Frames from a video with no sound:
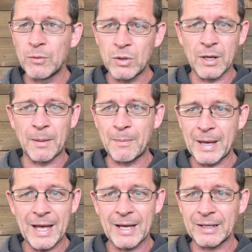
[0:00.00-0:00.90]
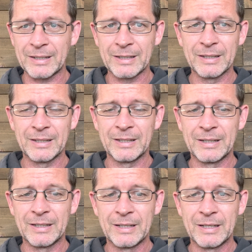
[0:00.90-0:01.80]
It will come back.
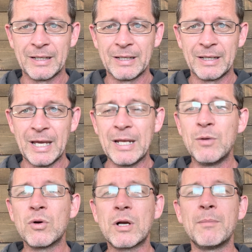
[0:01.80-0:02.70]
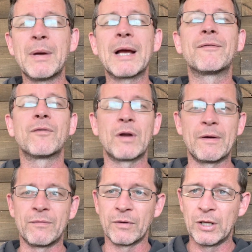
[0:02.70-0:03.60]
And it will come back
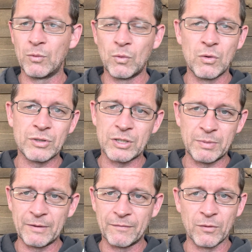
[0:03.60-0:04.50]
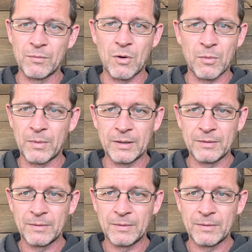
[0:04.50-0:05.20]
forever. And it won't just be for a moment.